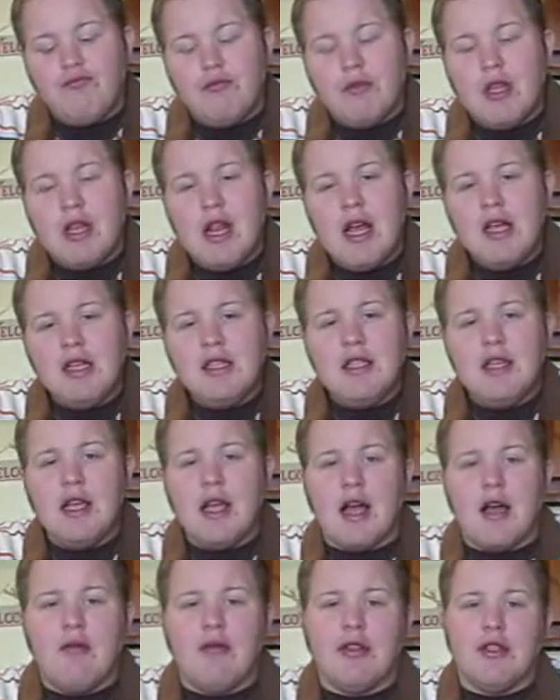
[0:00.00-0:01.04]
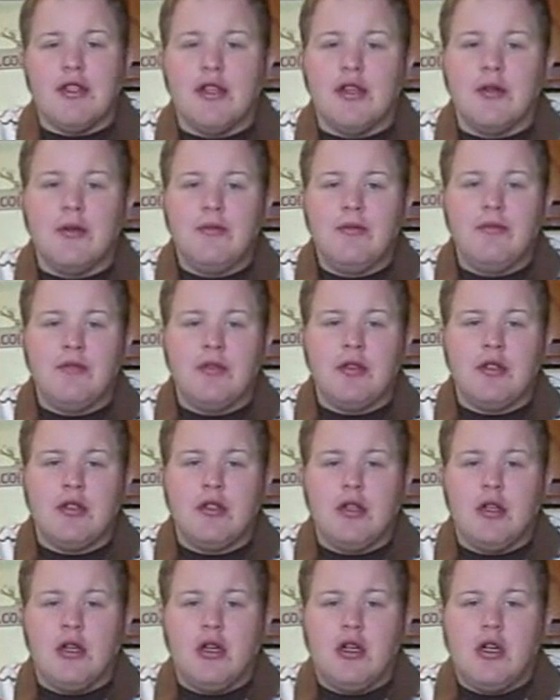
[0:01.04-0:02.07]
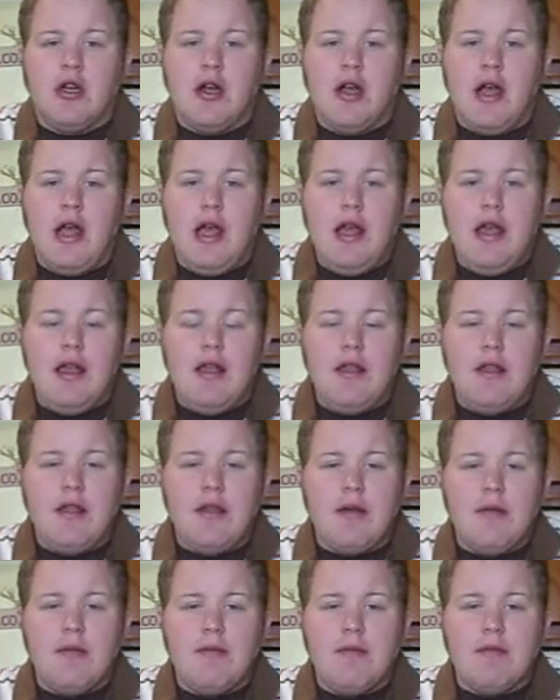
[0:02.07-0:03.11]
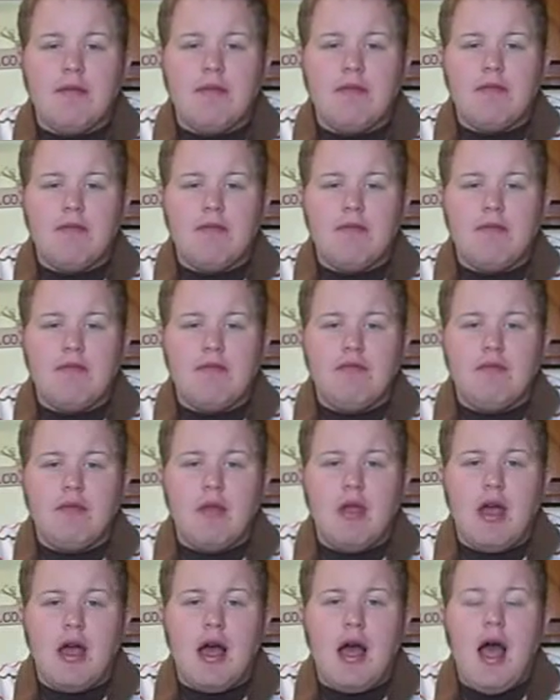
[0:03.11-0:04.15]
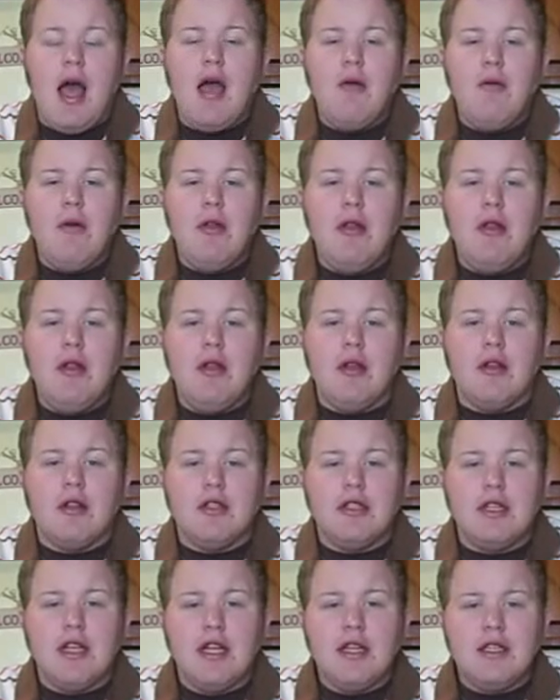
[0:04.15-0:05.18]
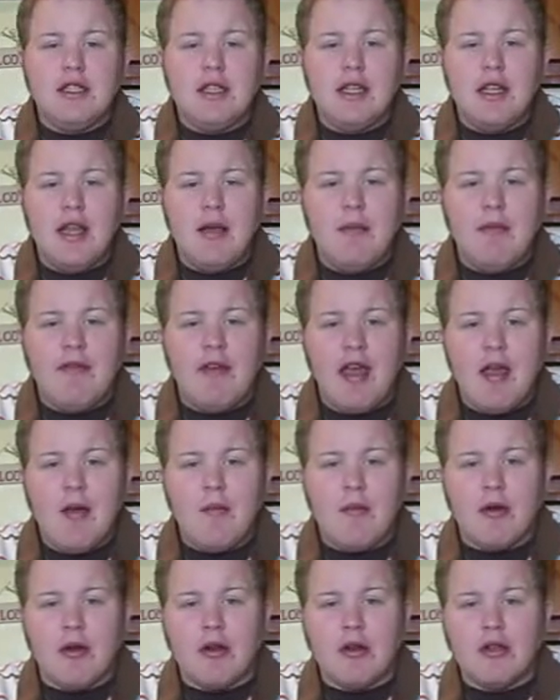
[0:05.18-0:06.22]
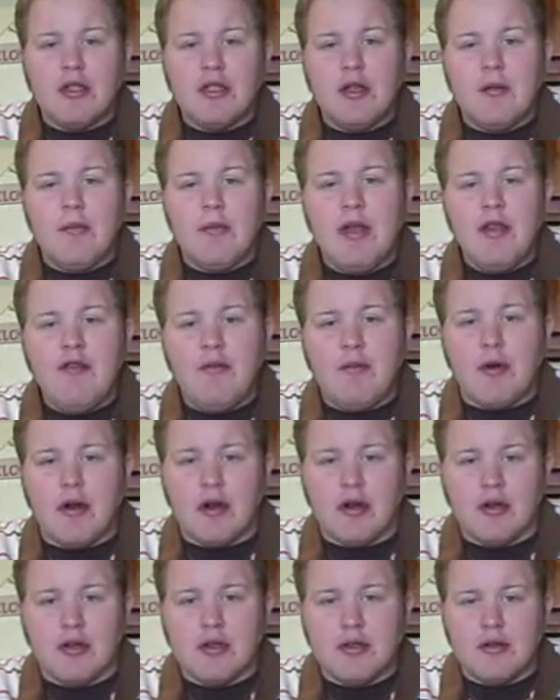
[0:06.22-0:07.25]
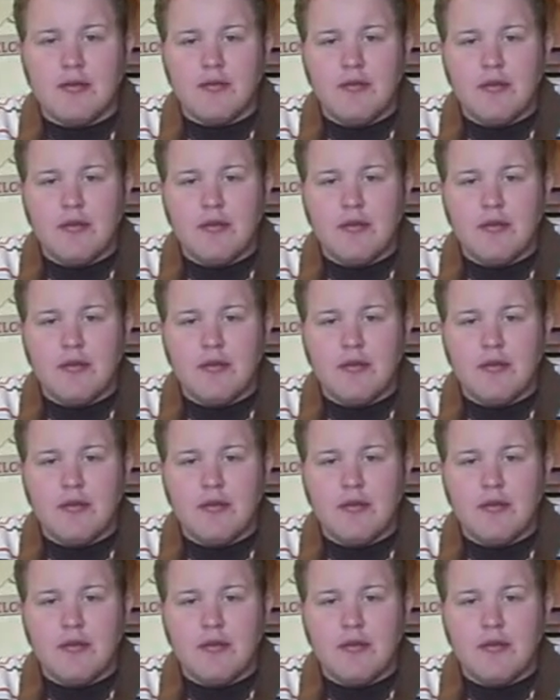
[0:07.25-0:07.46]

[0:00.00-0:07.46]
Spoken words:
The next thing I would do is I would change the name of hamburgers to beef burgers.